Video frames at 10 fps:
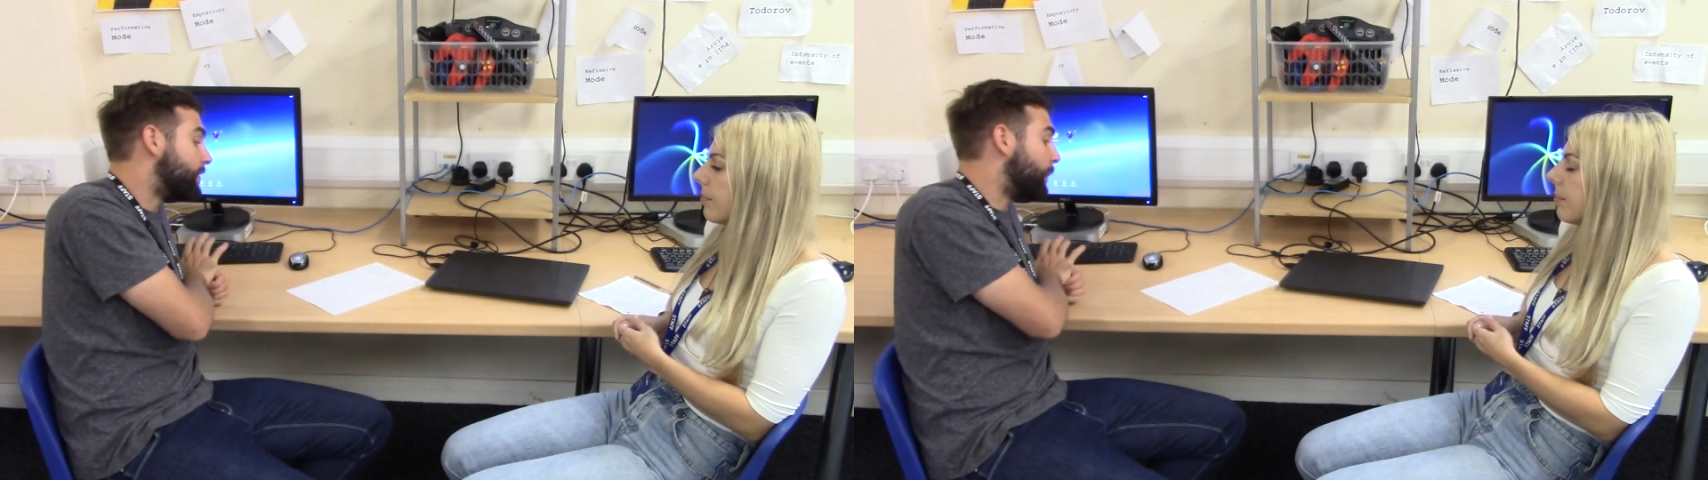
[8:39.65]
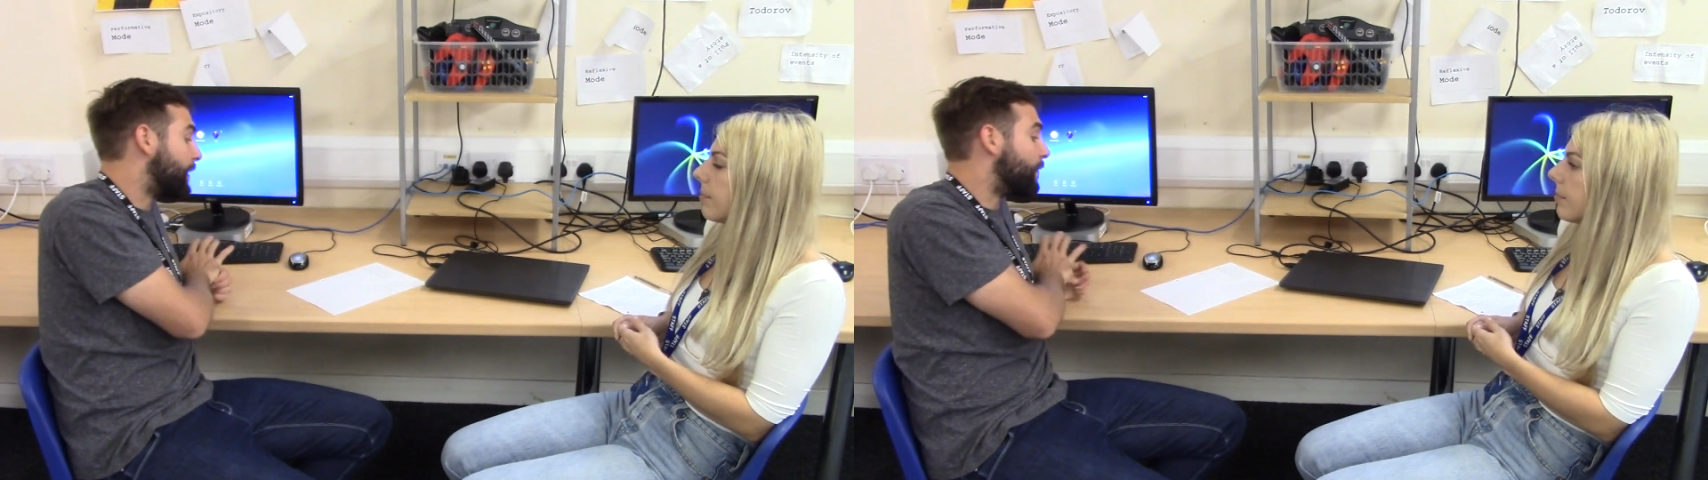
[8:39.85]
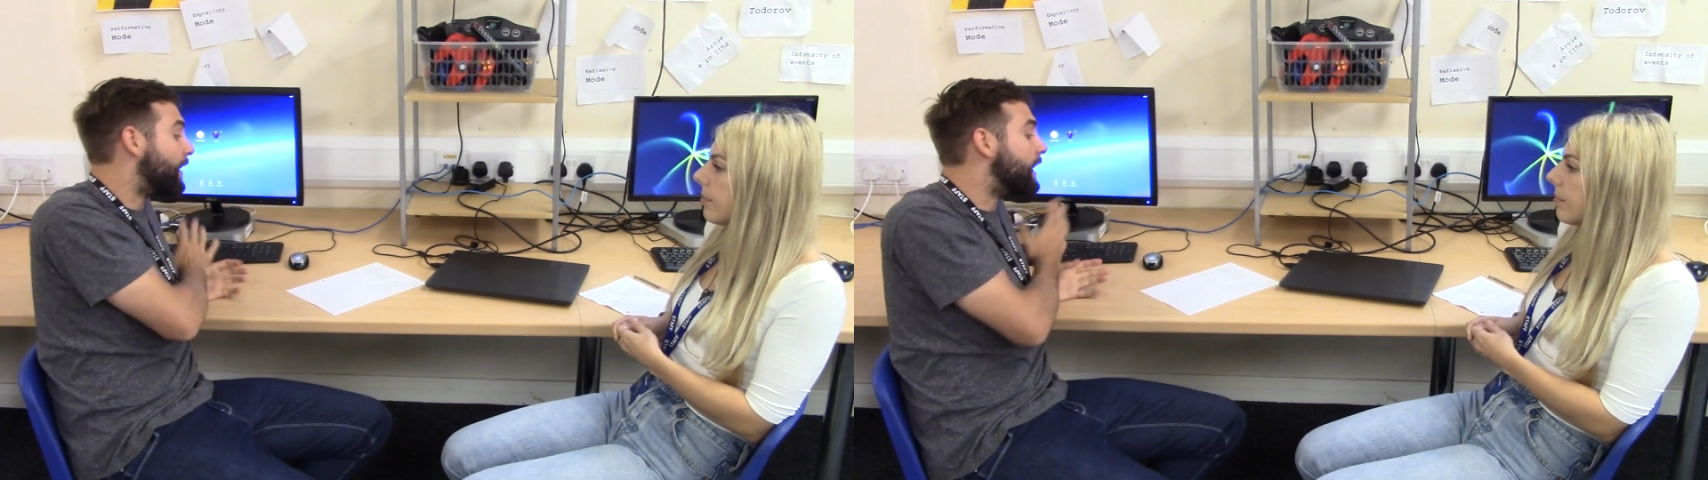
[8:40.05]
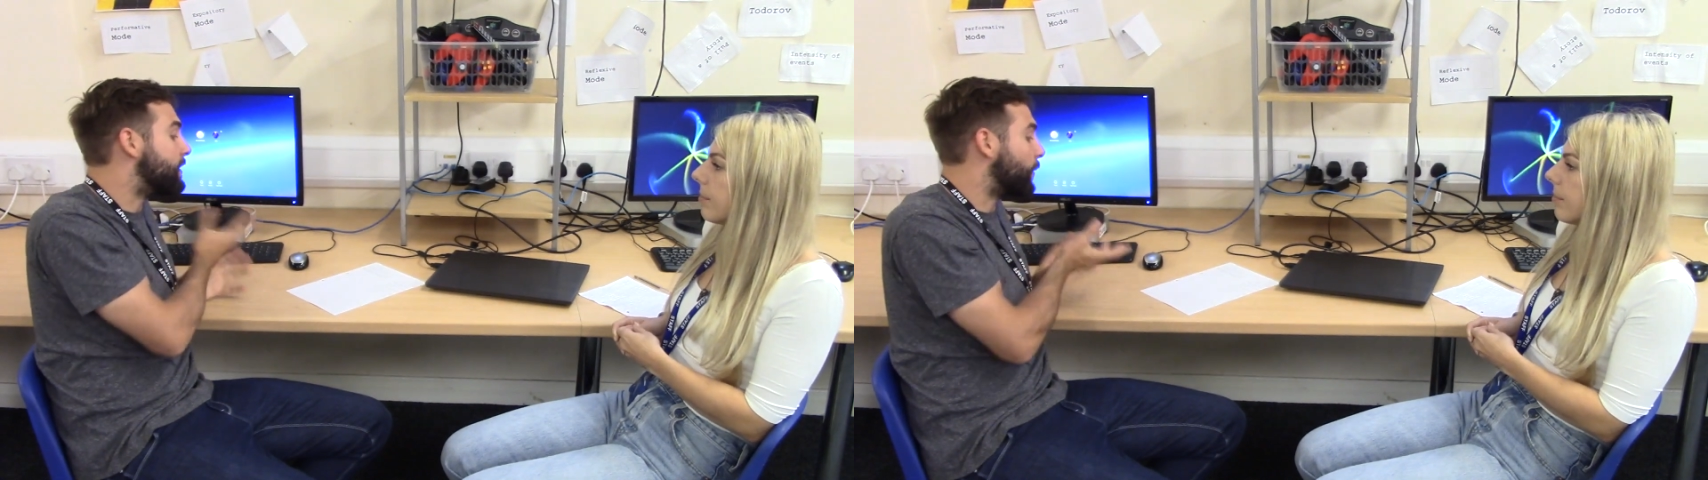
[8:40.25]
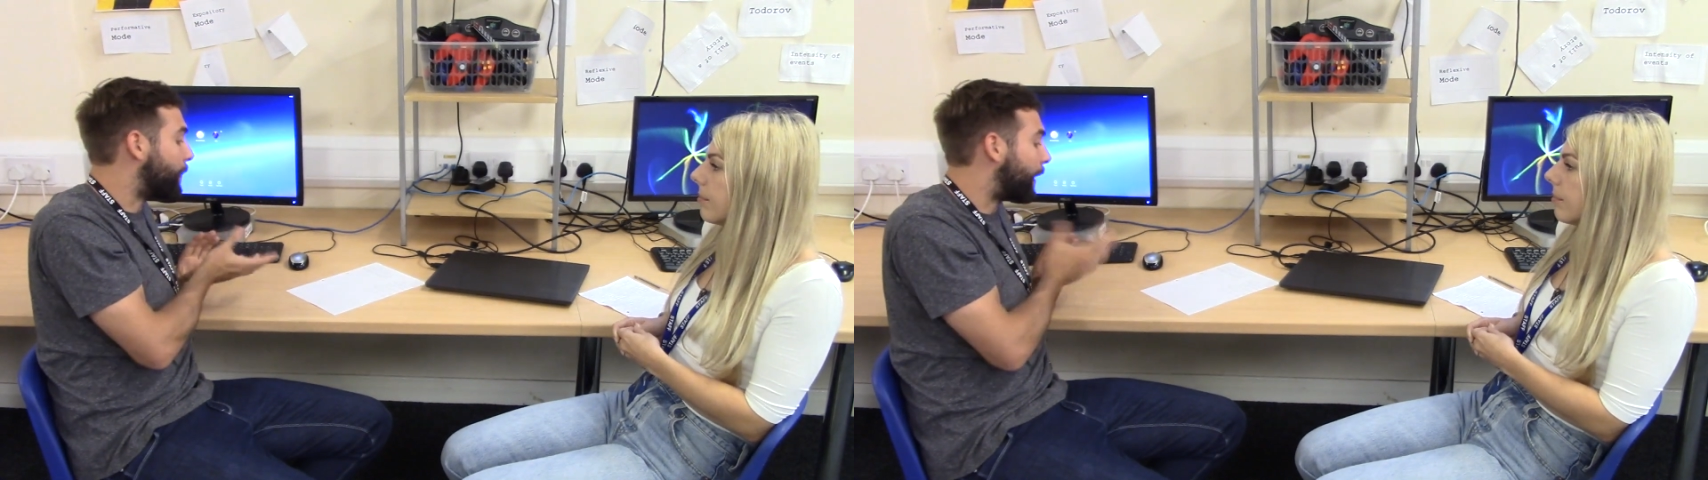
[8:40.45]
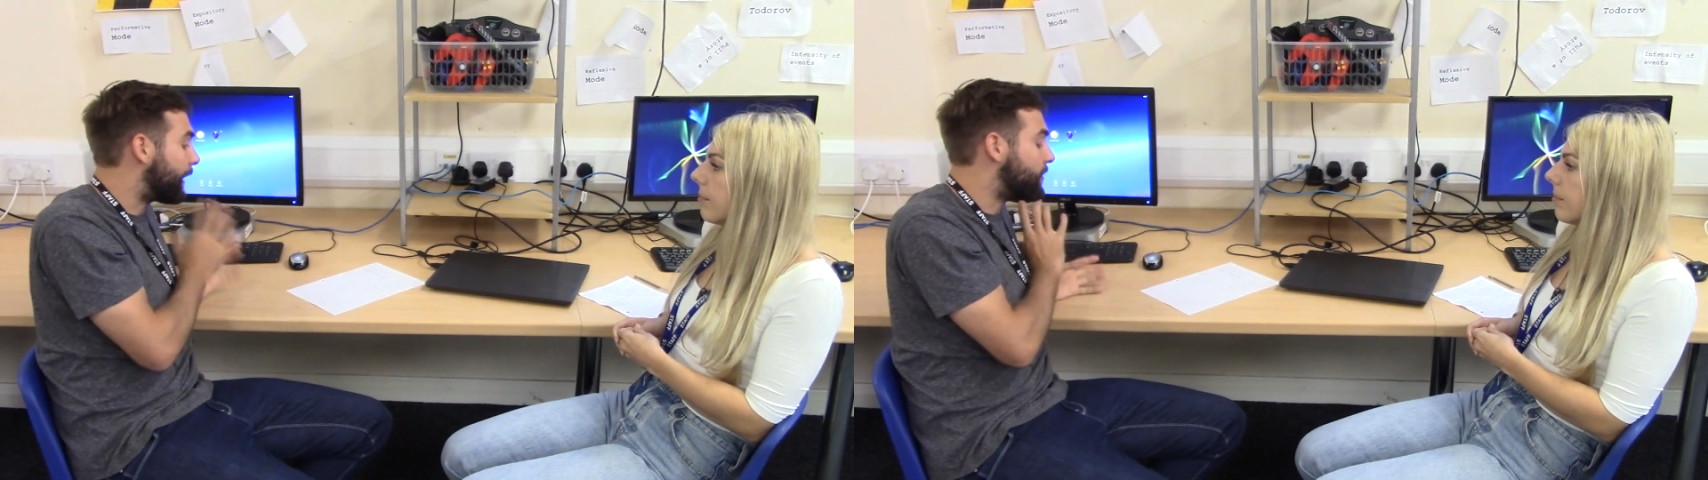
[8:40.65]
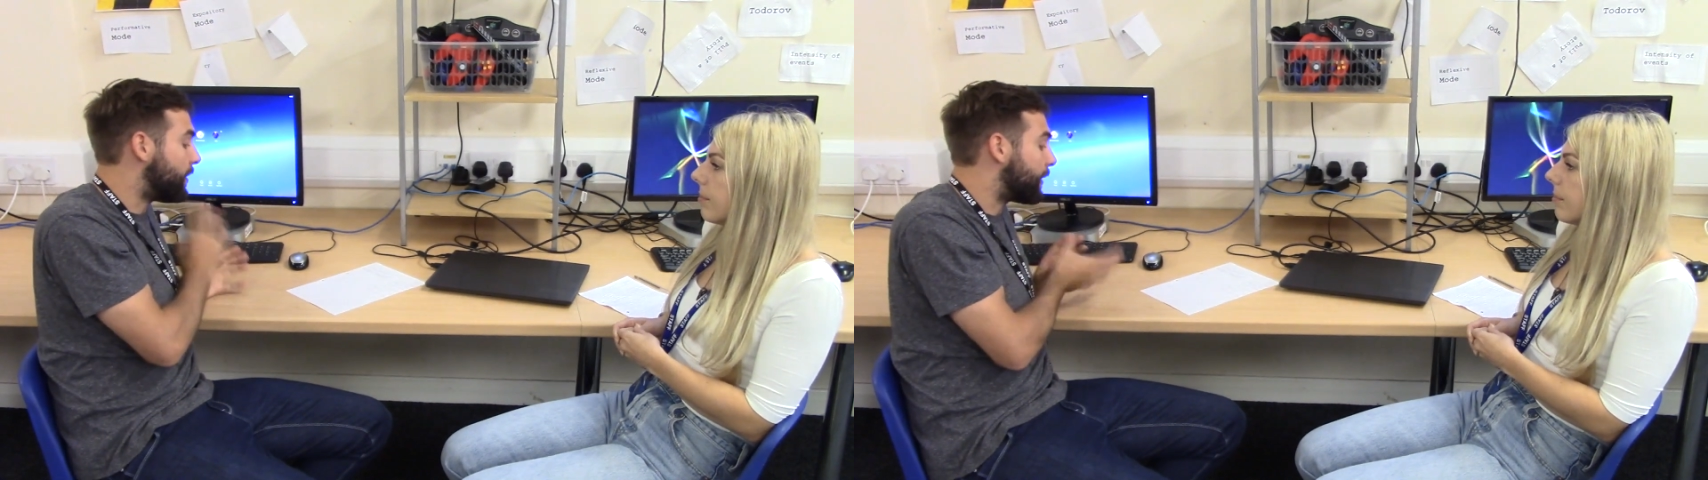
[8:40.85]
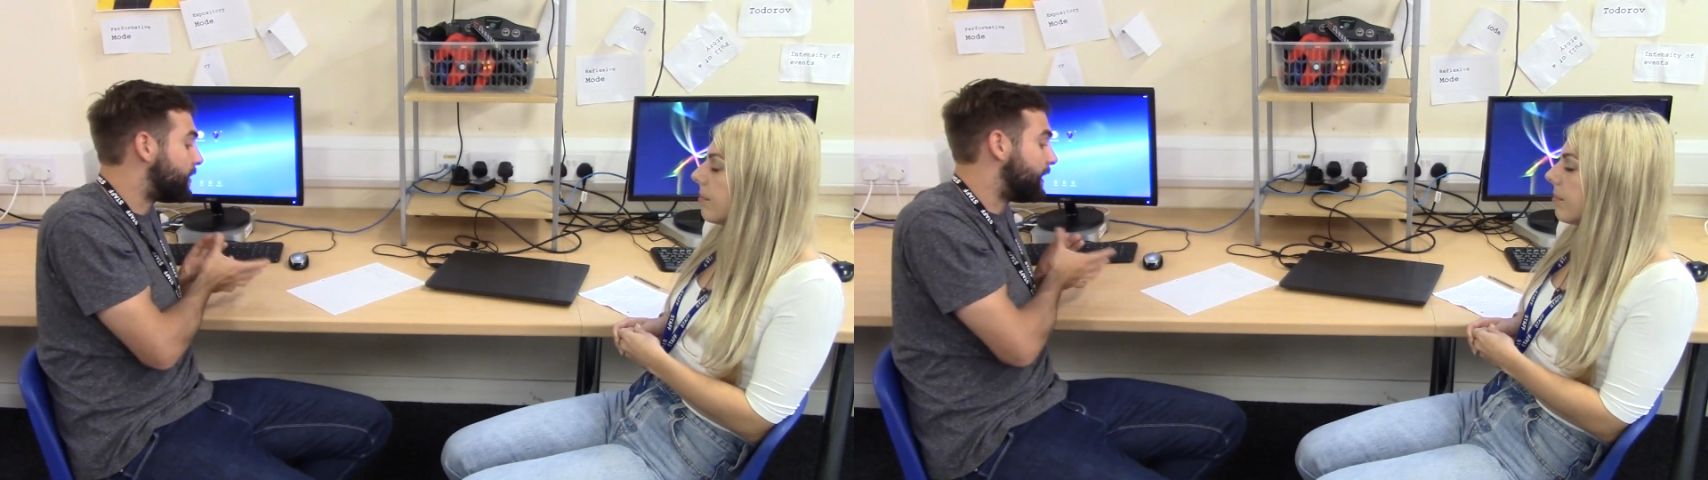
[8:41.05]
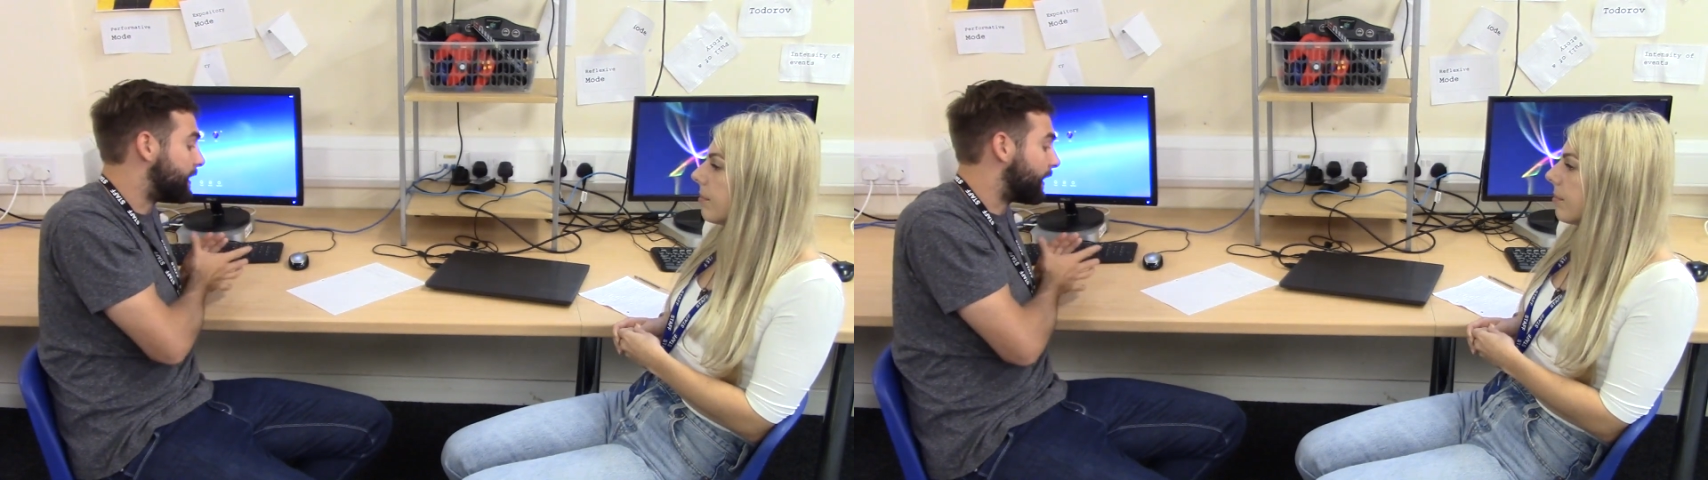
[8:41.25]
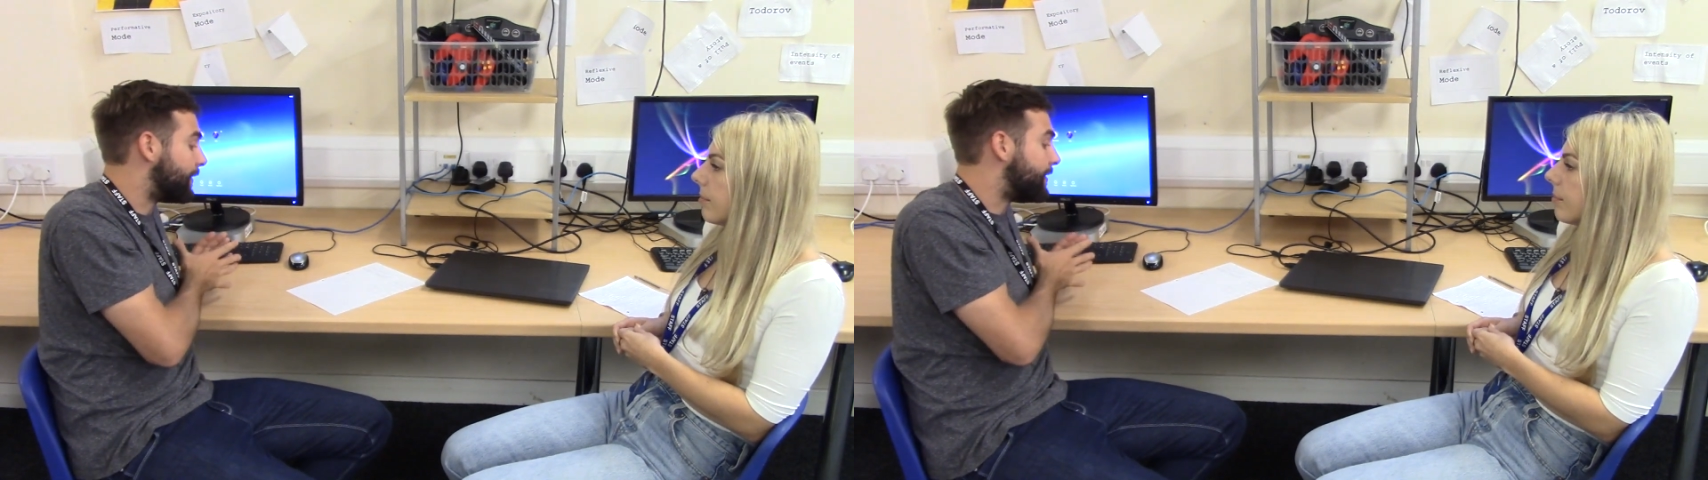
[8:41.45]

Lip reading: so we don't really need to talk about it in too much detail, is